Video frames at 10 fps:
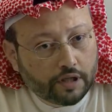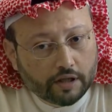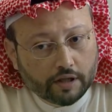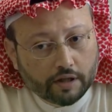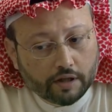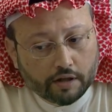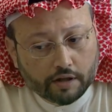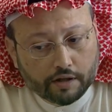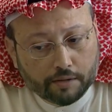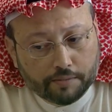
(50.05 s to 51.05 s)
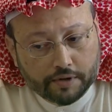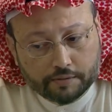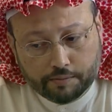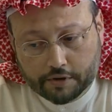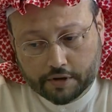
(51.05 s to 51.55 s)
the
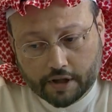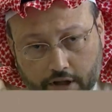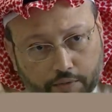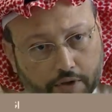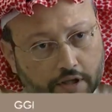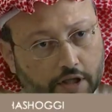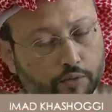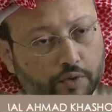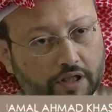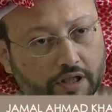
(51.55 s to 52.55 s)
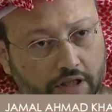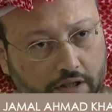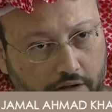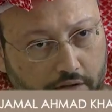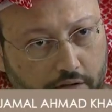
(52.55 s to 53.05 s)
prince put it that way that we
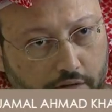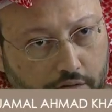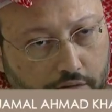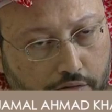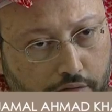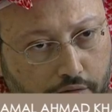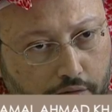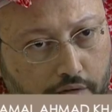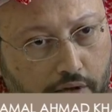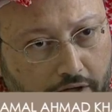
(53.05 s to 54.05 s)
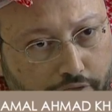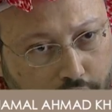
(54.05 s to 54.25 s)
needed to have